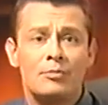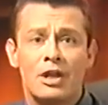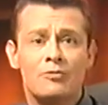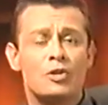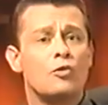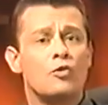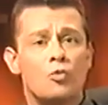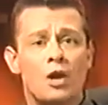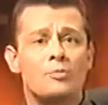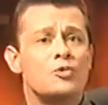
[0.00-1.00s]
But I've been
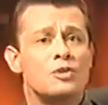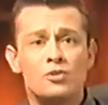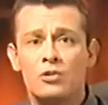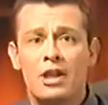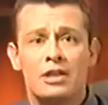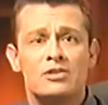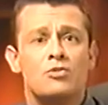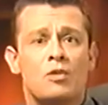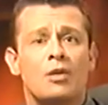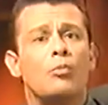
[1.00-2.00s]
overwhelmed with new clients
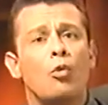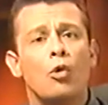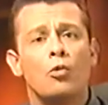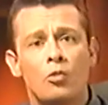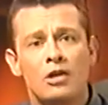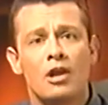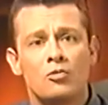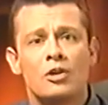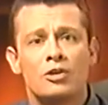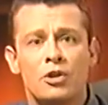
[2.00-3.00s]
who want more
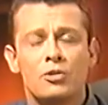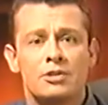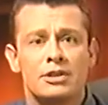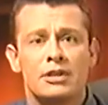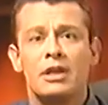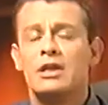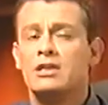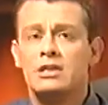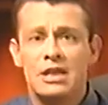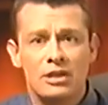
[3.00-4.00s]
one-on-one coaching
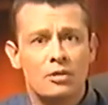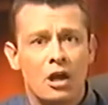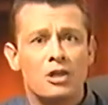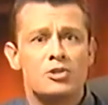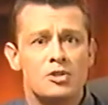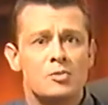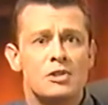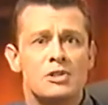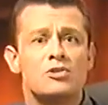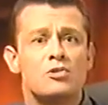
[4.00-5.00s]
to take their auctions
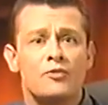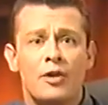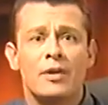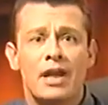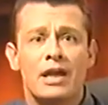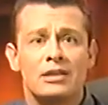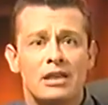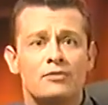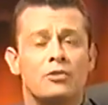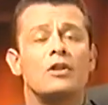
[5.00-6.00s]
business to a very high
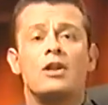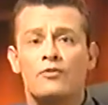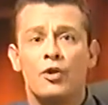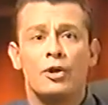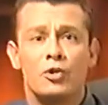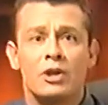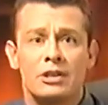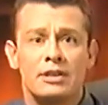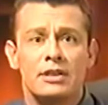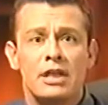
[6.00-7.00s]
level very
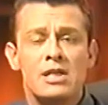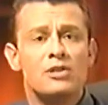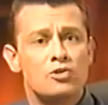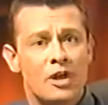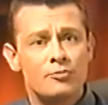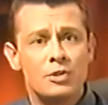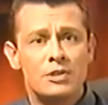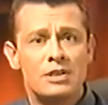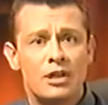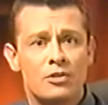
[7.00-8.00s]
quickly. So I've put
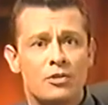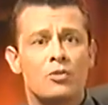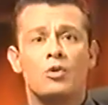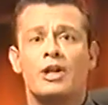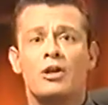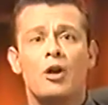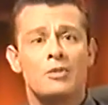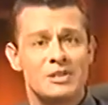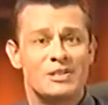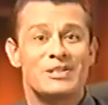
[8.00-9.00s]
together what I call
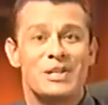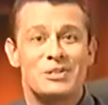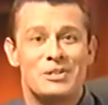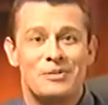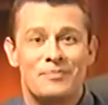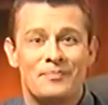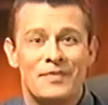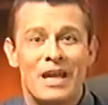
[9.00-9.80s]
my success team.